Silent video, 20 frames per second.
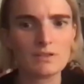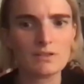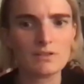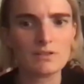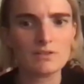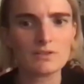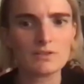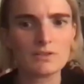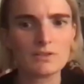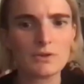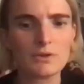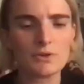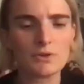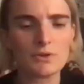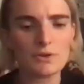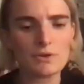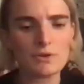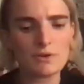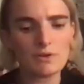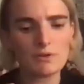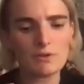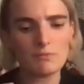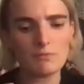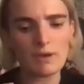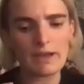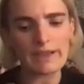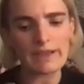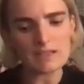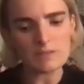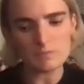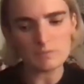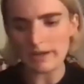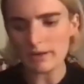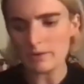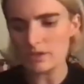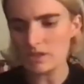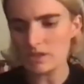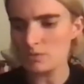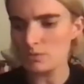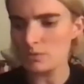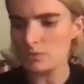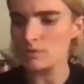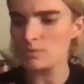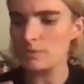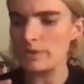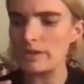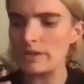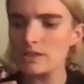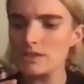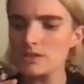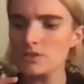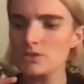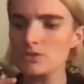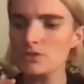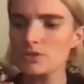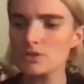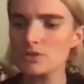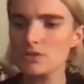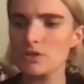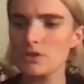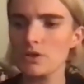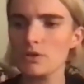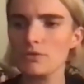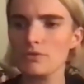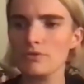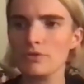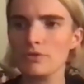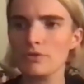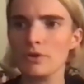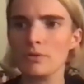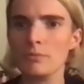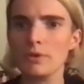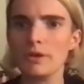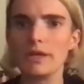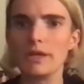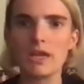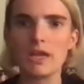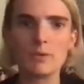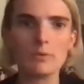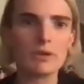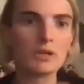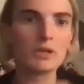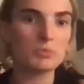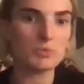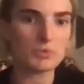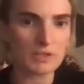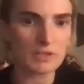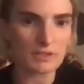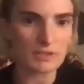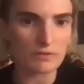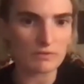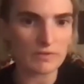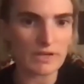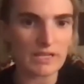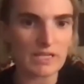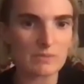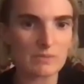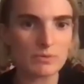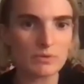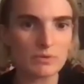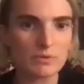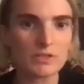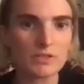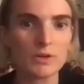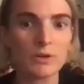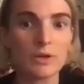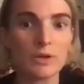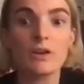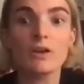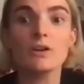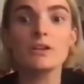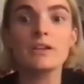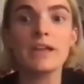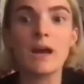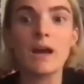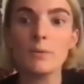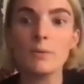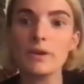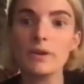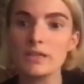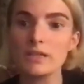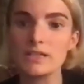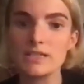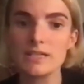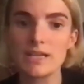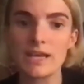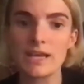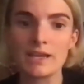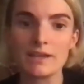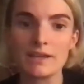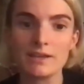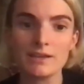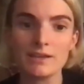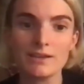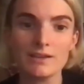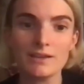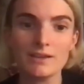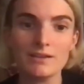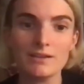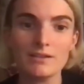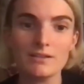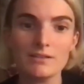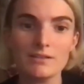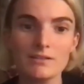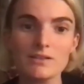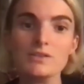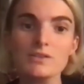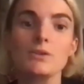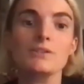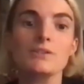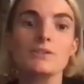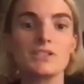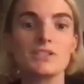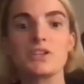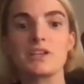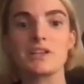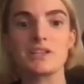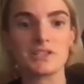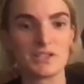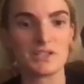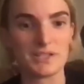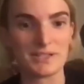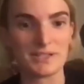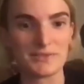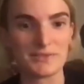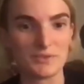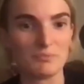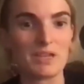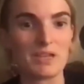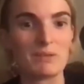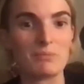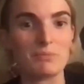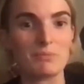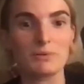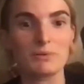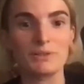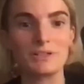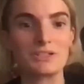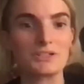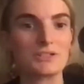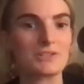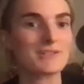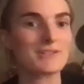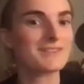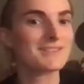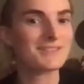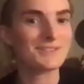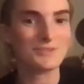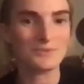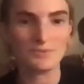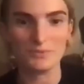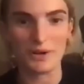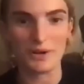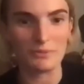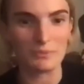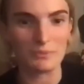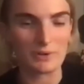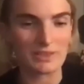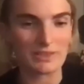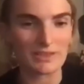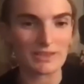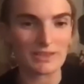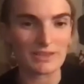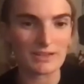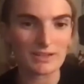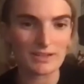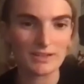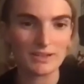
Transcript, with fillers: So I guess my question was, when did you go from, okay, we're going to put this on Facebook, to going, now we're going to take song suggestions from people and just run with it?